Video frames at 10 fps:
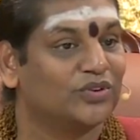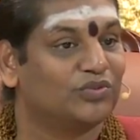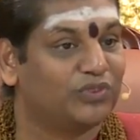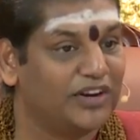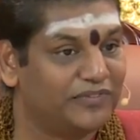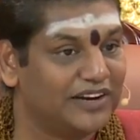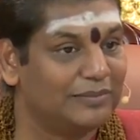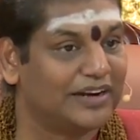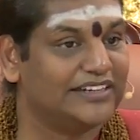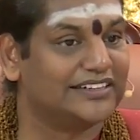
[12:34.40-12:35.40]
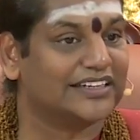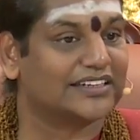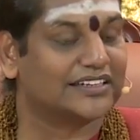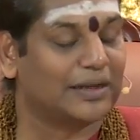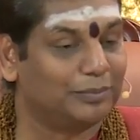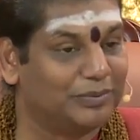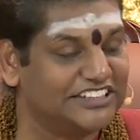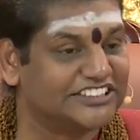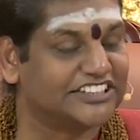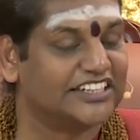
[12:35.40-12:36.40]
fulfillment,
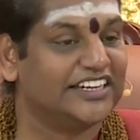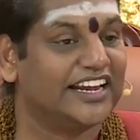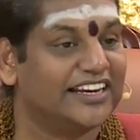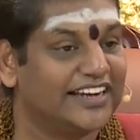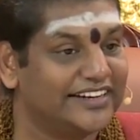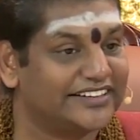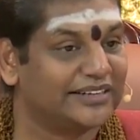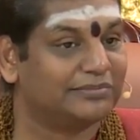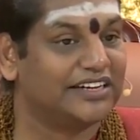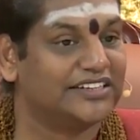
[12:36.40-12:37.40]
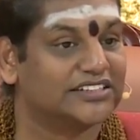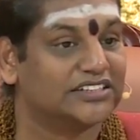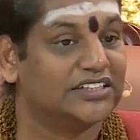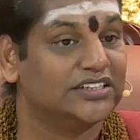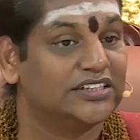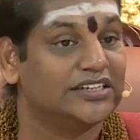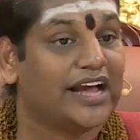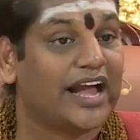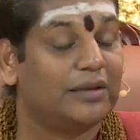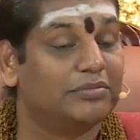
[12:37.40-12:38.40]
completion, enlightenment,
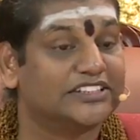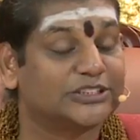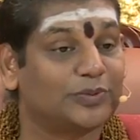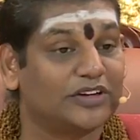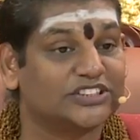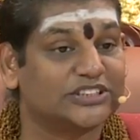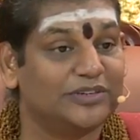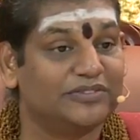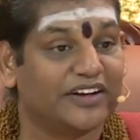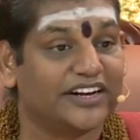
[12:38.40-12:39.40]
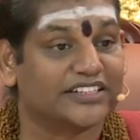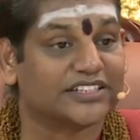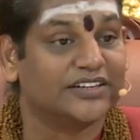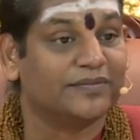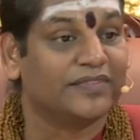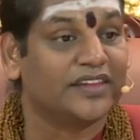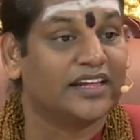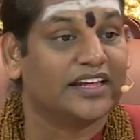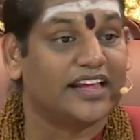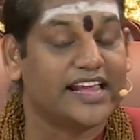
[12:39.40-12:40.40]
I am responsible for it.
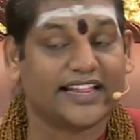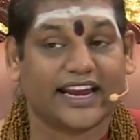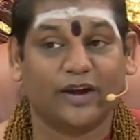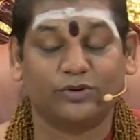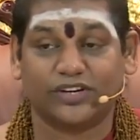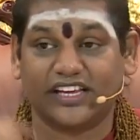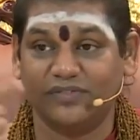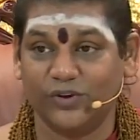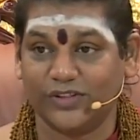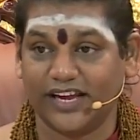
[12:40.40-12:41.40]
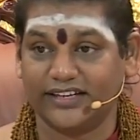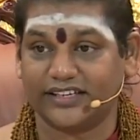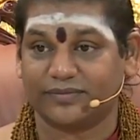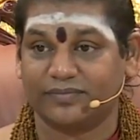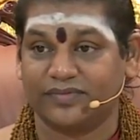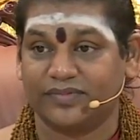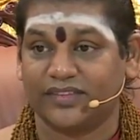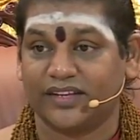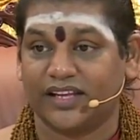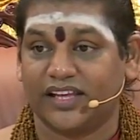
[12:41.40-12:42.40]
Either I have to give you that.
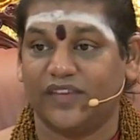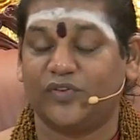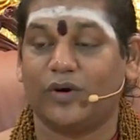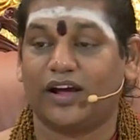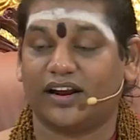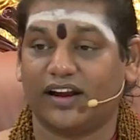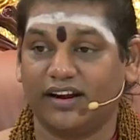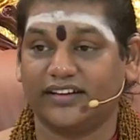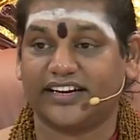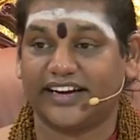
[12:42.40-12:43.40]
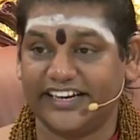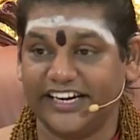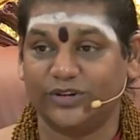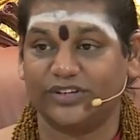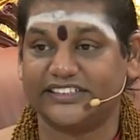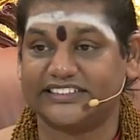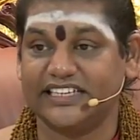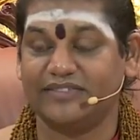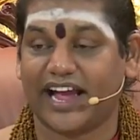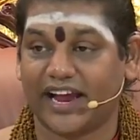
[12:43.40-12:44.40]
If you are not ready to
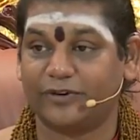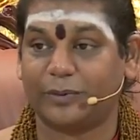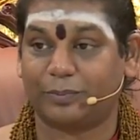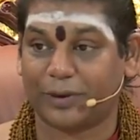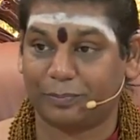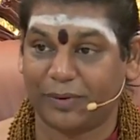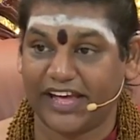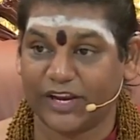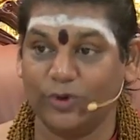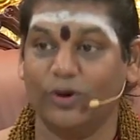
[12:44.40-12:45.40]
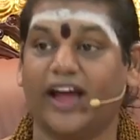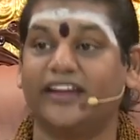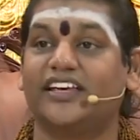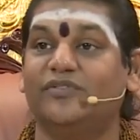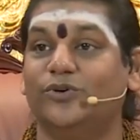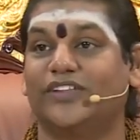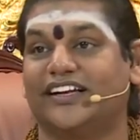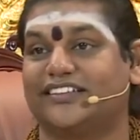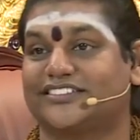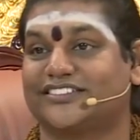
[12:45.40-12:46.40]
receive, I have to prepare you and give you
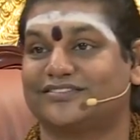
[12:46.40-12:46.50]
that.